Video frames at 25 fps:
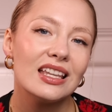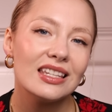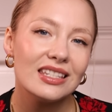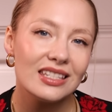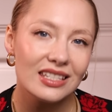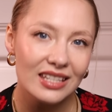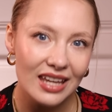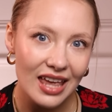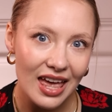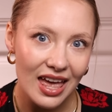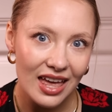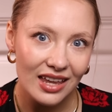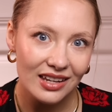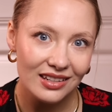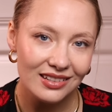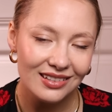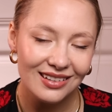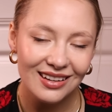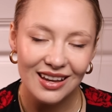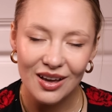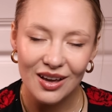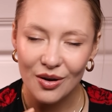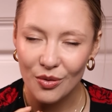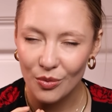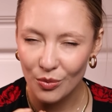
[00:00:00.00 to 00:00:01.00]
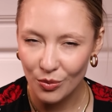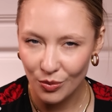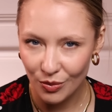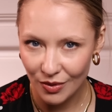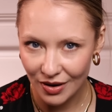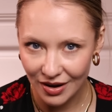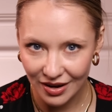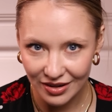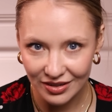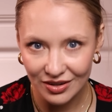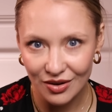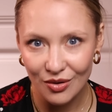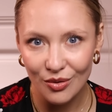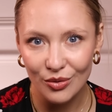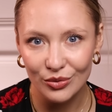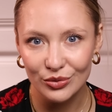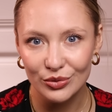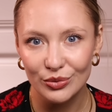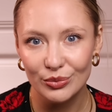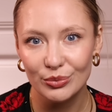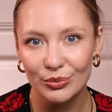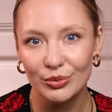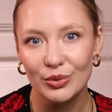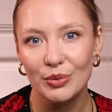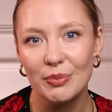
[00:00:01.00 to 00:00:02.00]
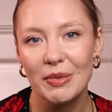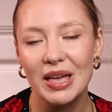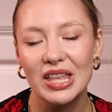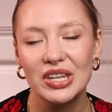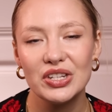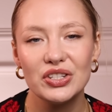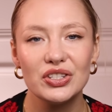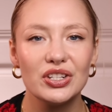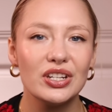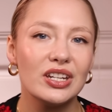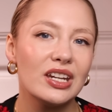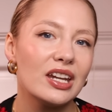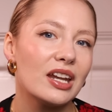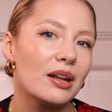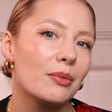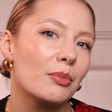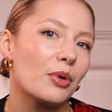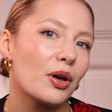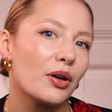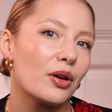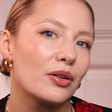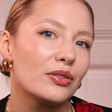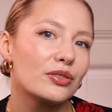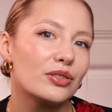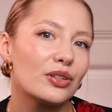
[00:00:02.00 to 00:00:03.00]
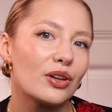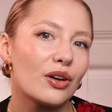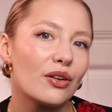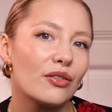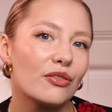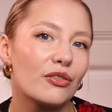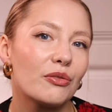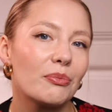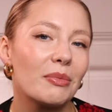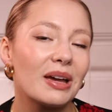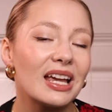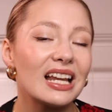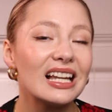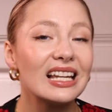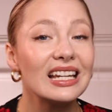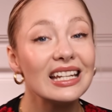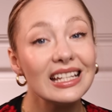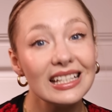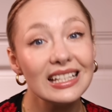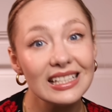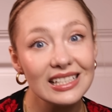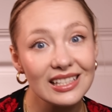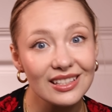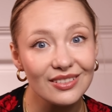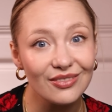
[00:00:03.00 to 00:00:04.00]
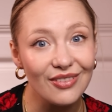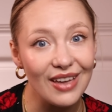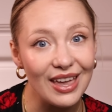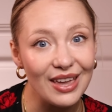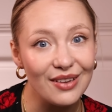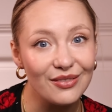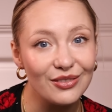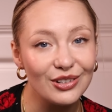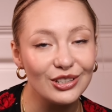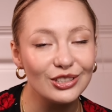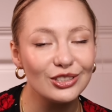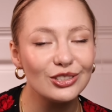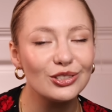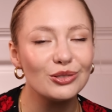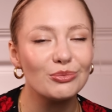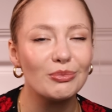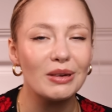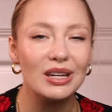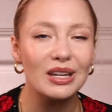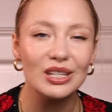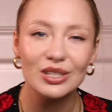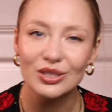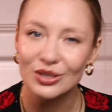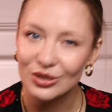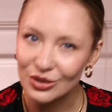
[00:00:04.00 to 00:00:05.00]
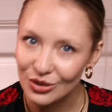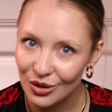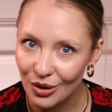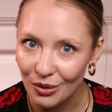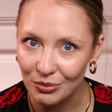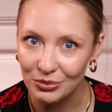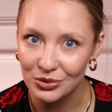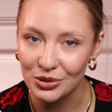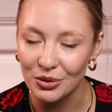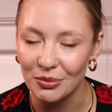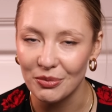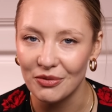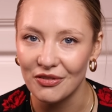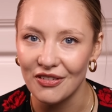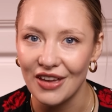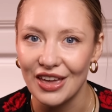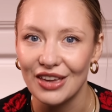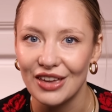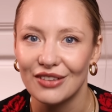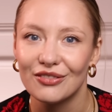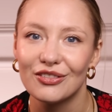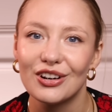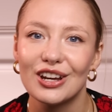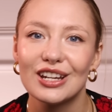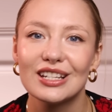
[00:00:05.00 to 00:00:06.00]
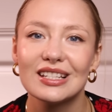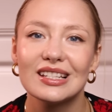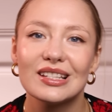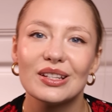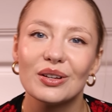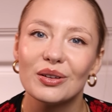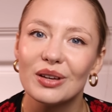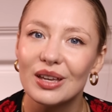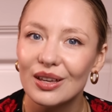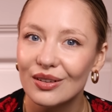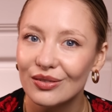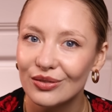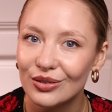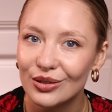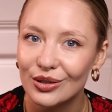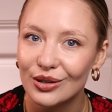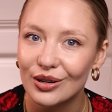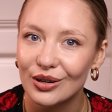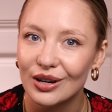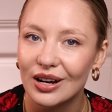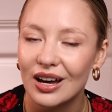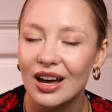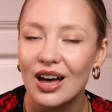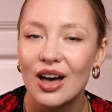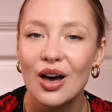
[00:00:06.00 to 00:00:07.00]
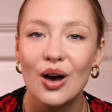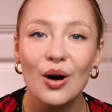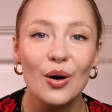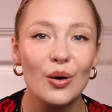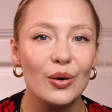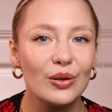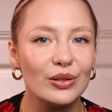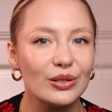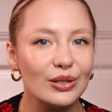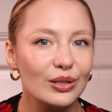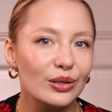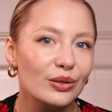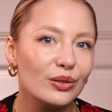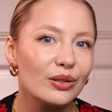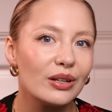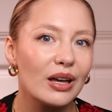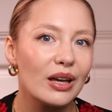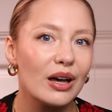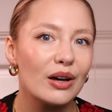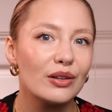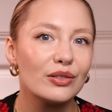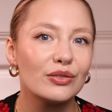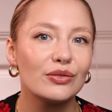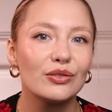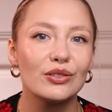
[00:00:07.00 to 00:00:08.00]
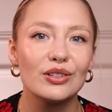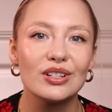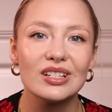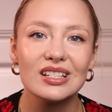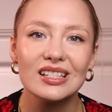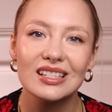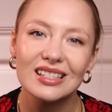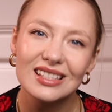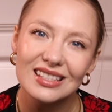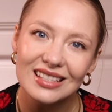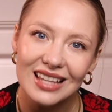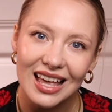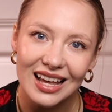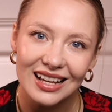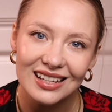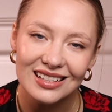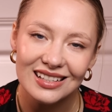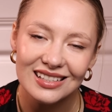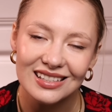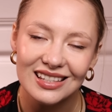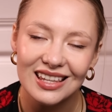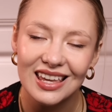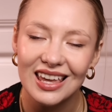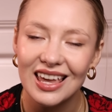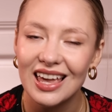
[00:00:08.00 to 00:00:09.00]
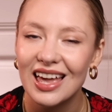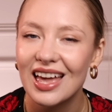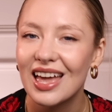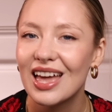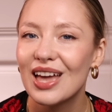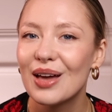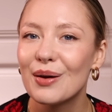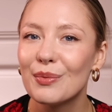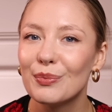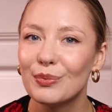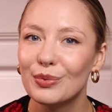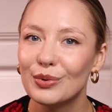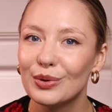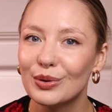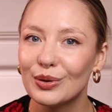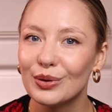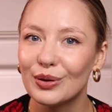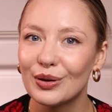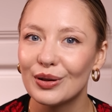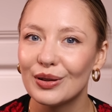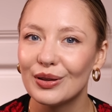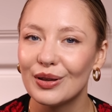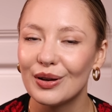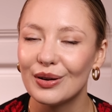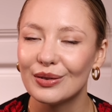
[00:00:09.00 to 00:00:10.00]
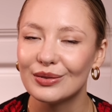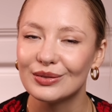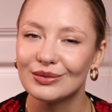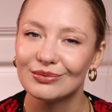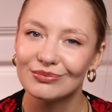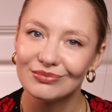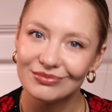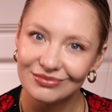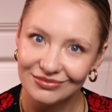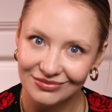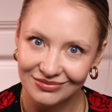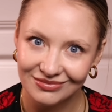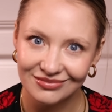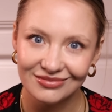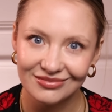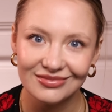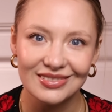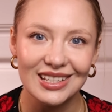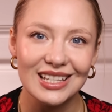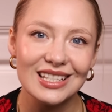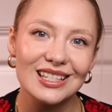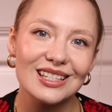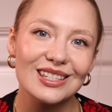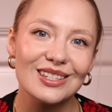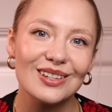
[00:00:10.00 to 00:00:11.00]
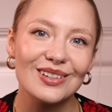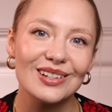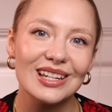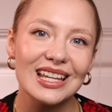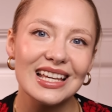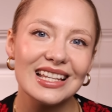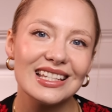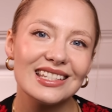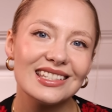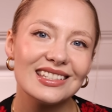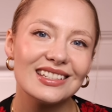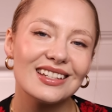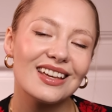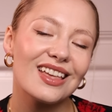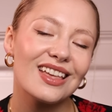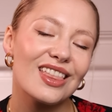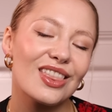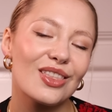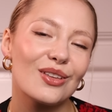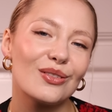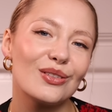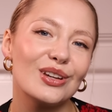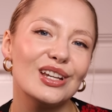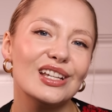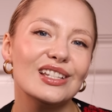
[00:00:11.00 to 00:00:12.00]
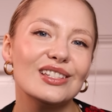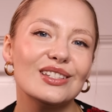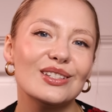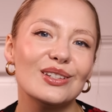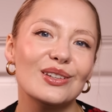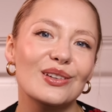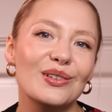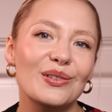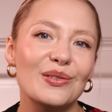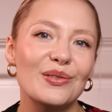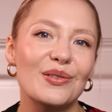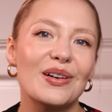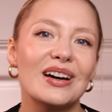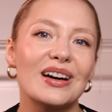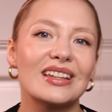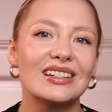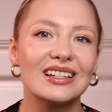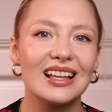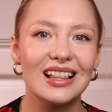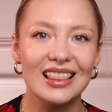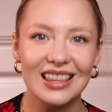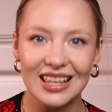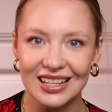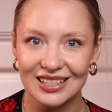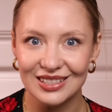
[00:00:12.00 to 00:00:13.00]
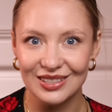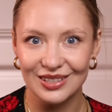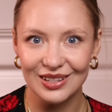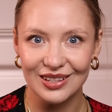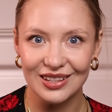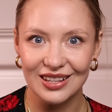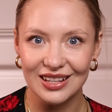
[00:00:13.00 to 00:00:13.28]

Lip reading: 10, one honorable mention, and I'm going to go from my least favorite to my top favorite. So if you are on the lookout for a sexy blue cologne, this is your list. 3, 2, 1, let's do